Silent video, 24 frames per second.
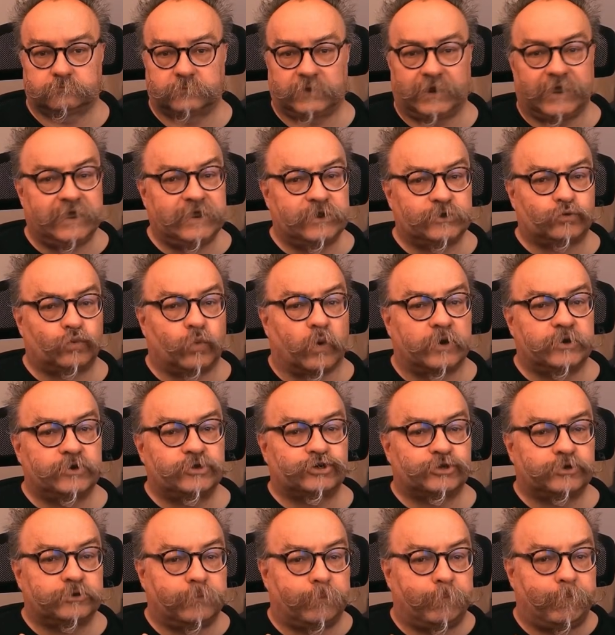Each one
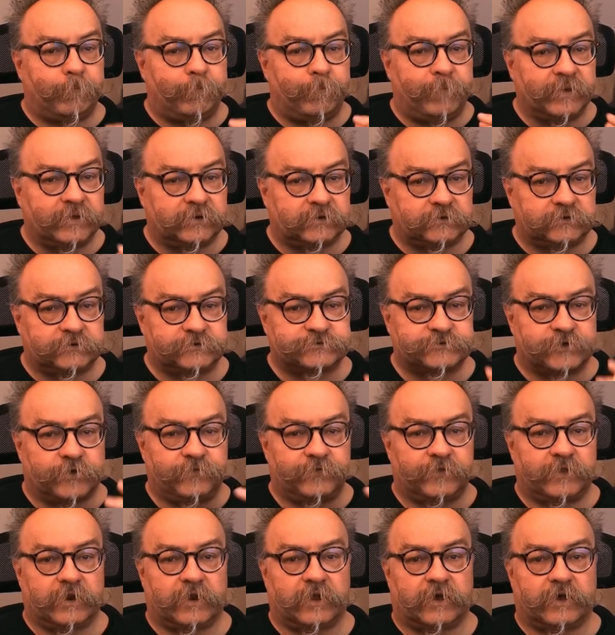should build on
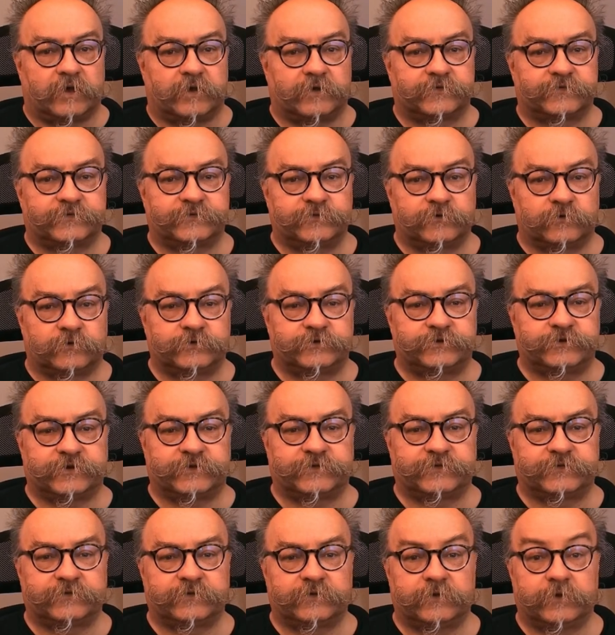the last, not
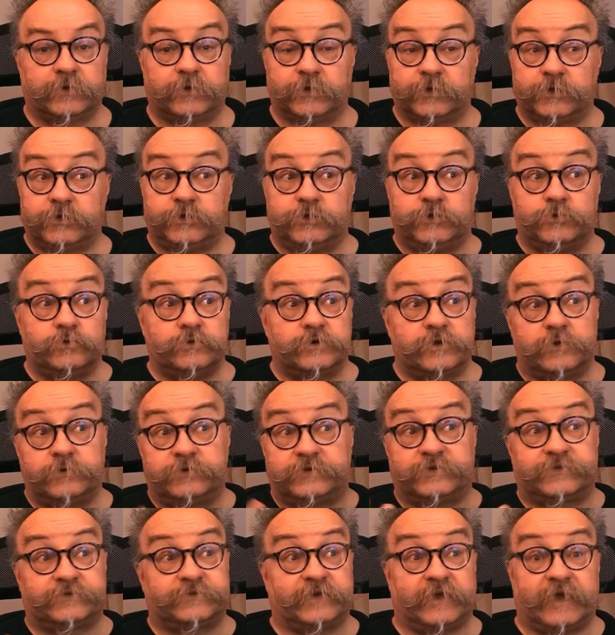just, you
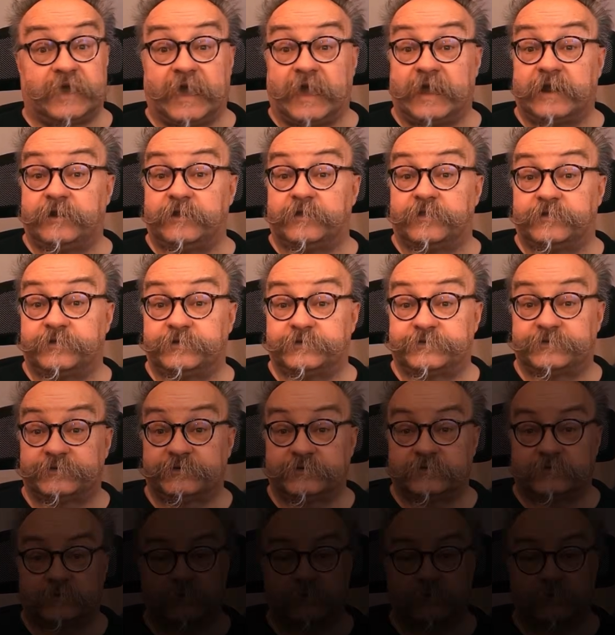notice again that.